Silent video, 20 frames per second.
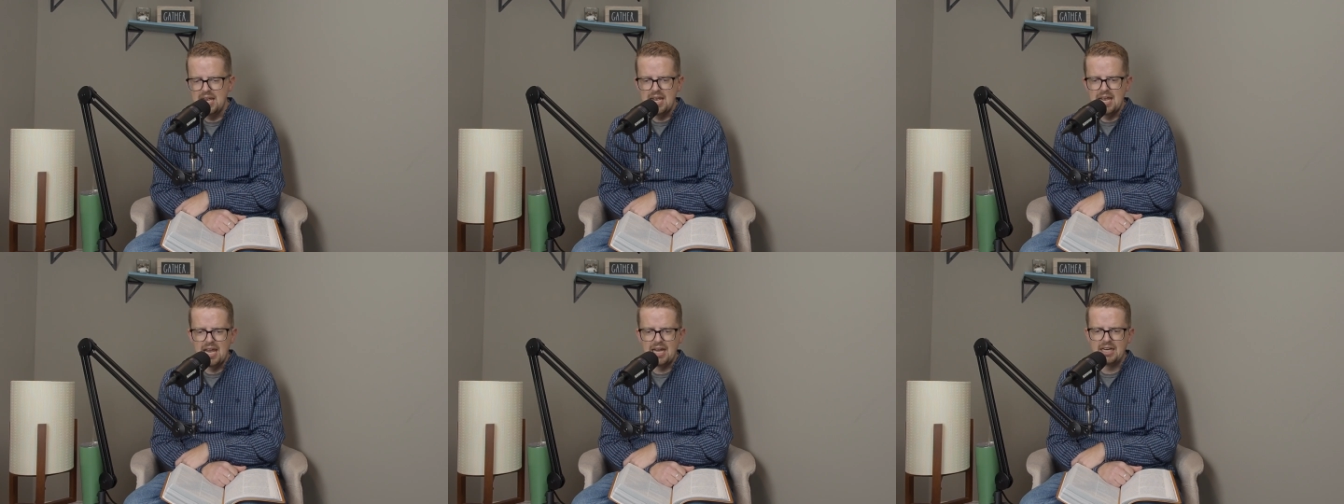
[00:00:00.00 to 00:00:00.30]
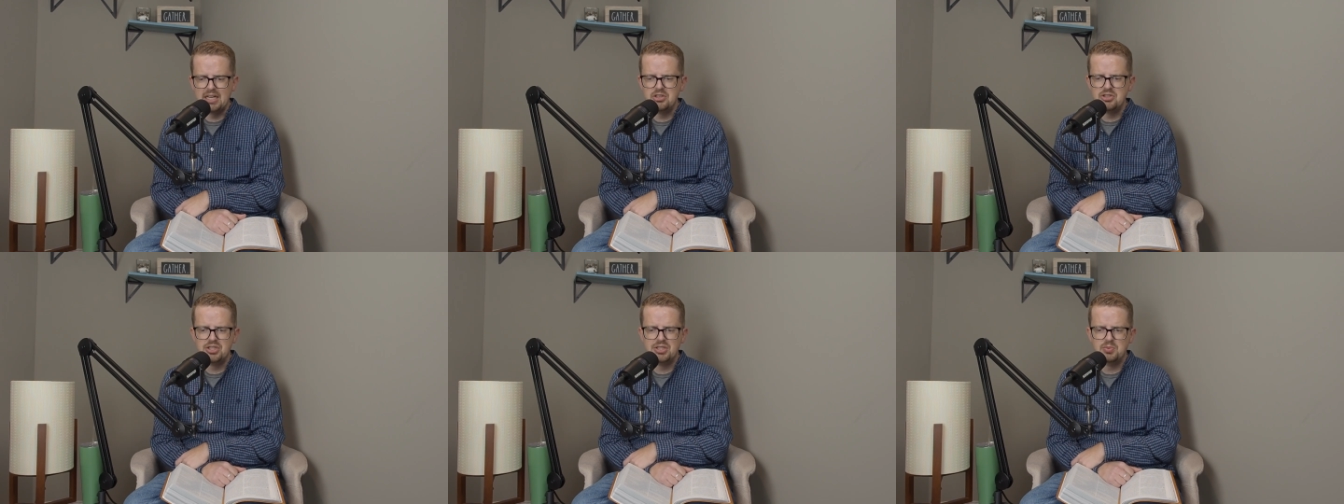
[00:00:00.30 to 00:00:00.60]
And
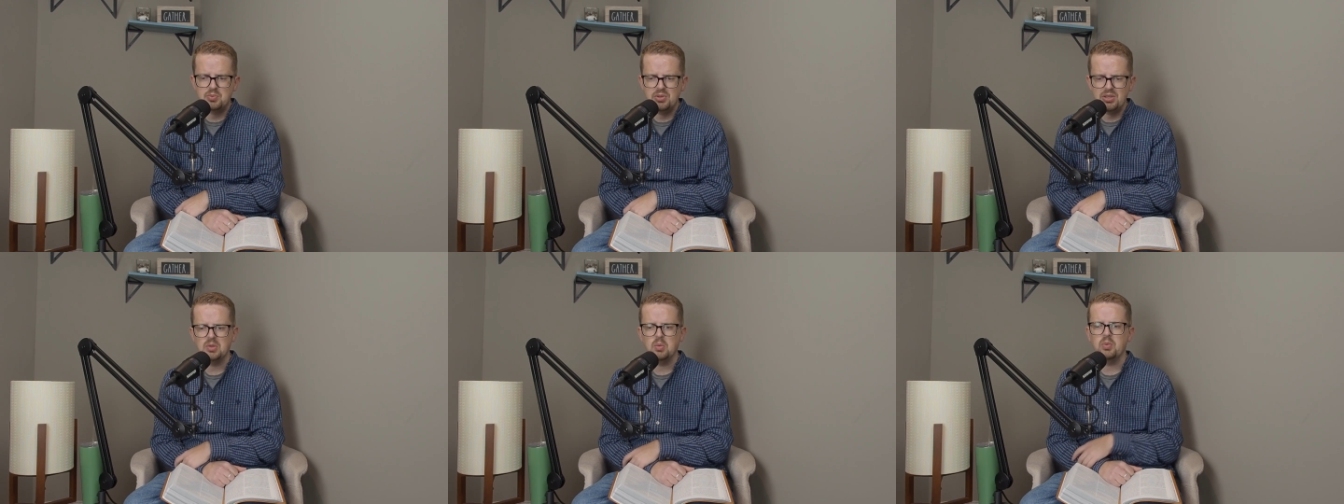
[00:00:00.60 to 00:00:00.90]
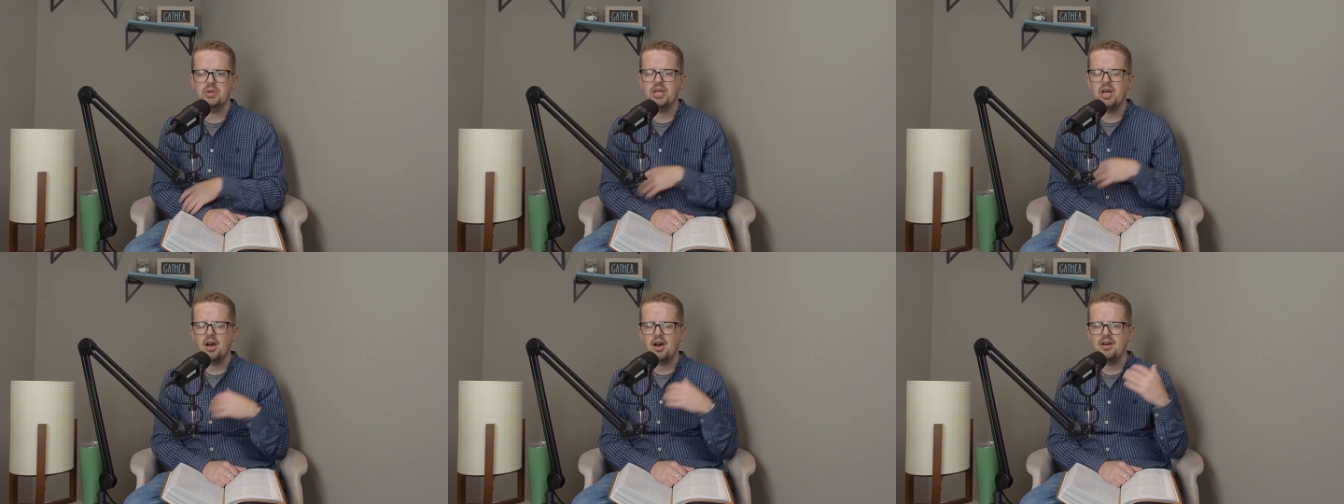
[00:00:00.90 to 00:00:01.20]
I just realized
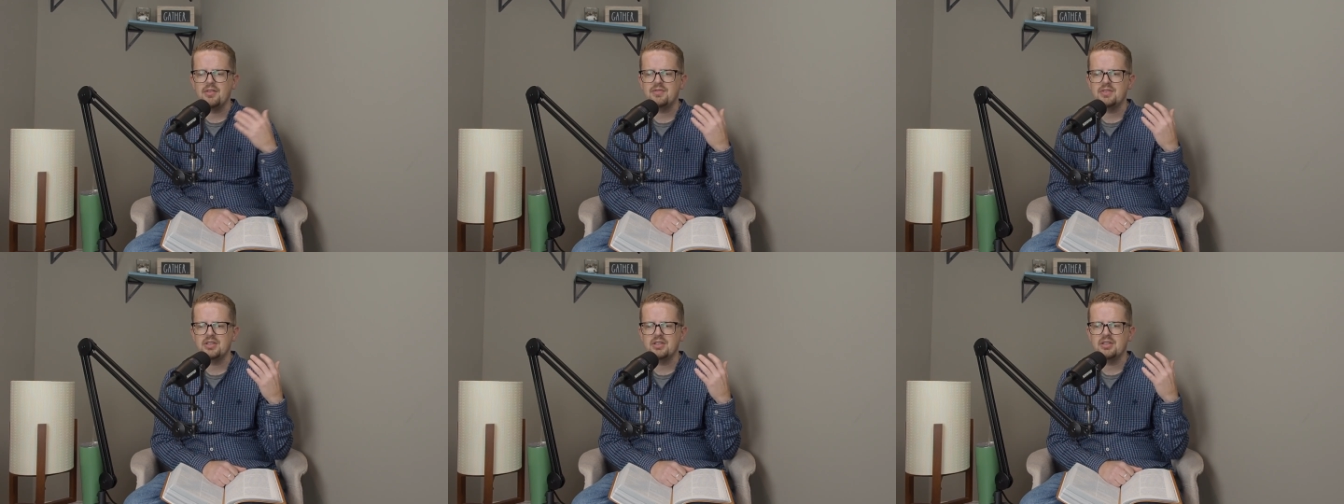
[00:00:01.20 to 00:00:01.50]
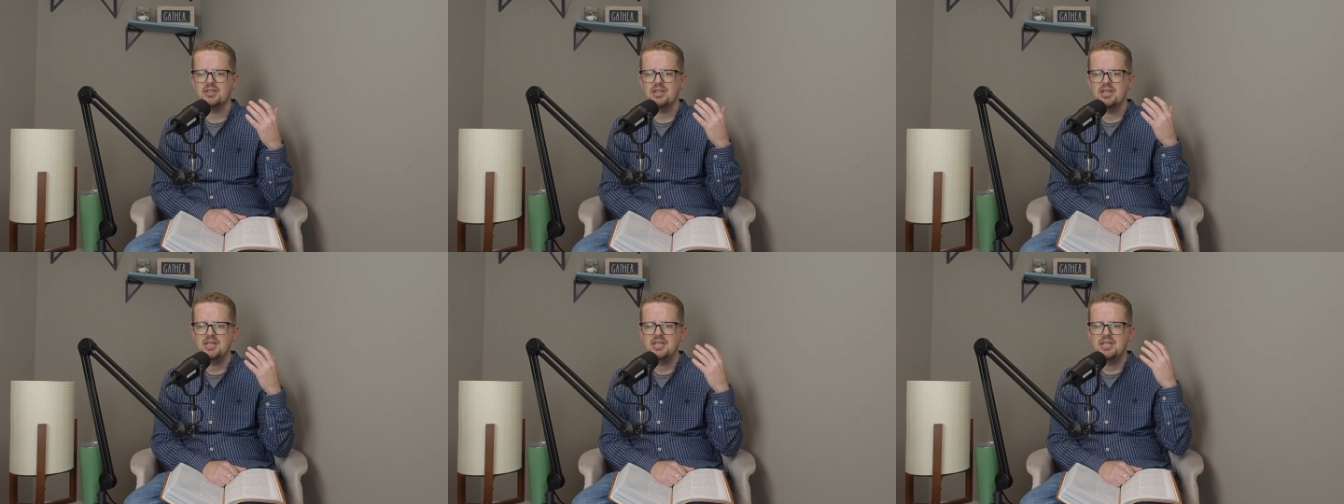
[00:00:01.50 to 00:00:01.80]
we
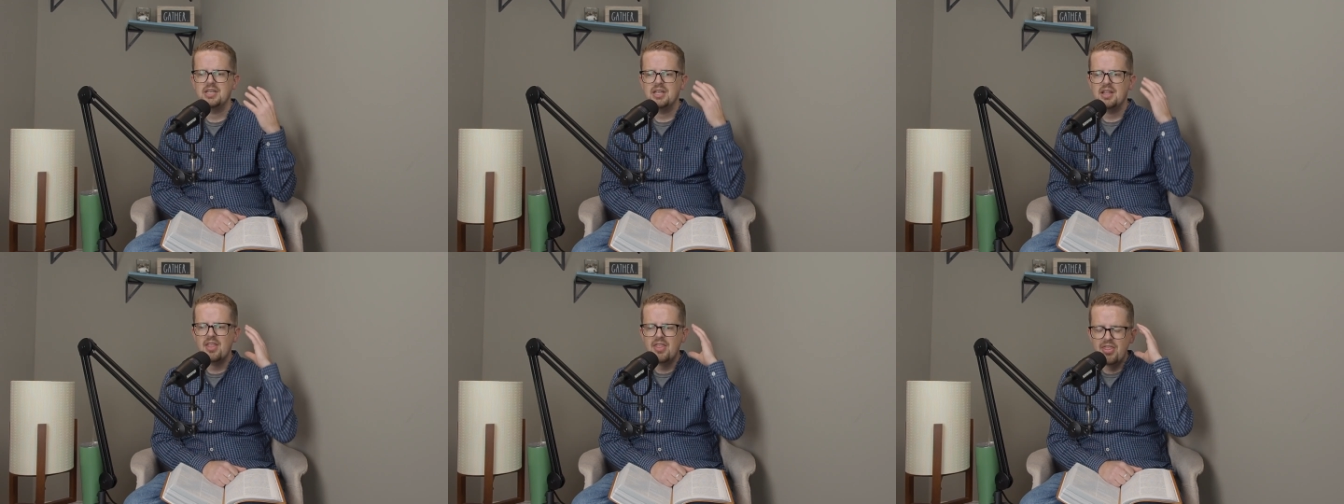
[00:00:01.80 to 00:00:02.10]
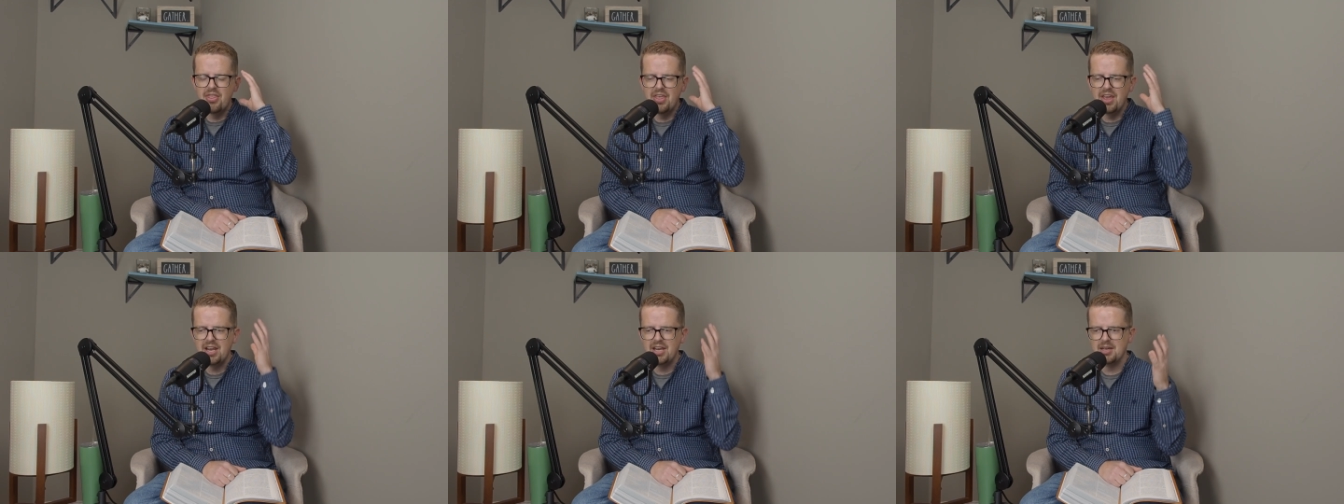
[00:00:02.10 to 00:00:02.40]
often
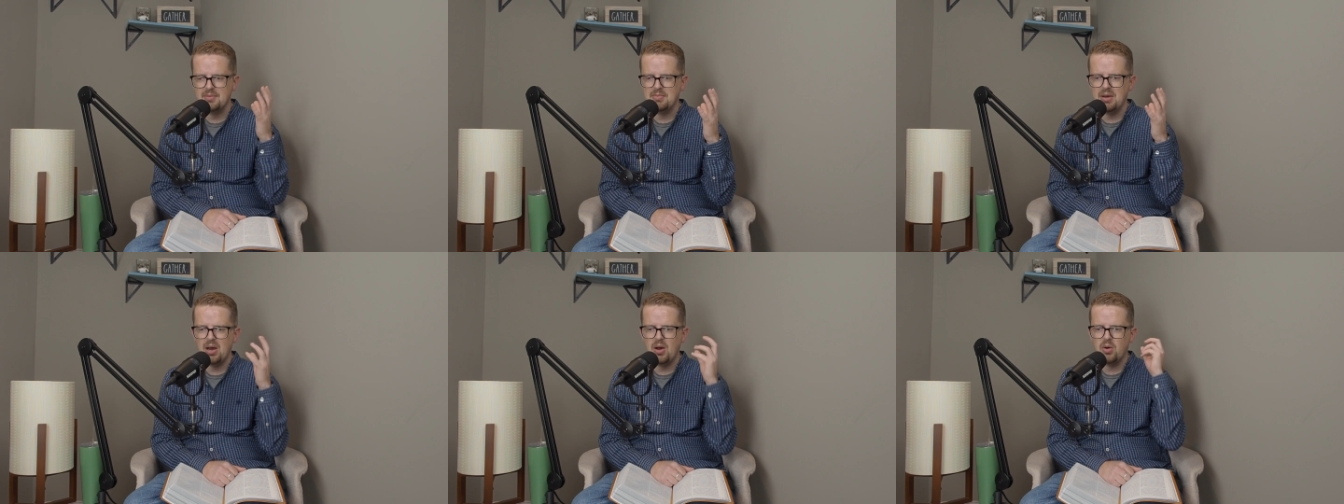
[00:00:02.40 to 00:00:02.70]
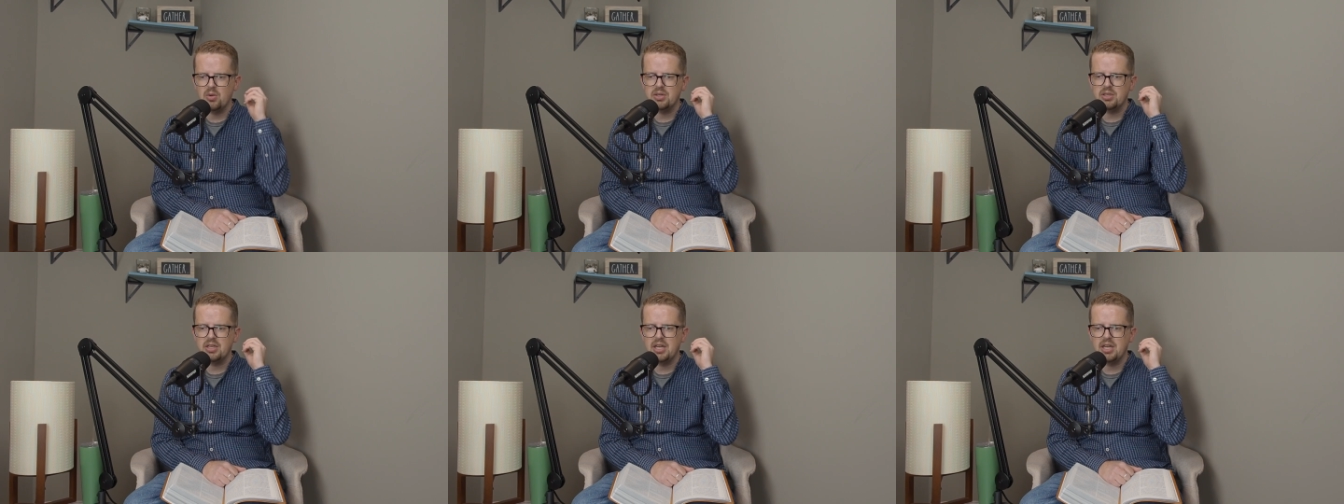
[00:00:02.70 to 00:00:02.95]
think about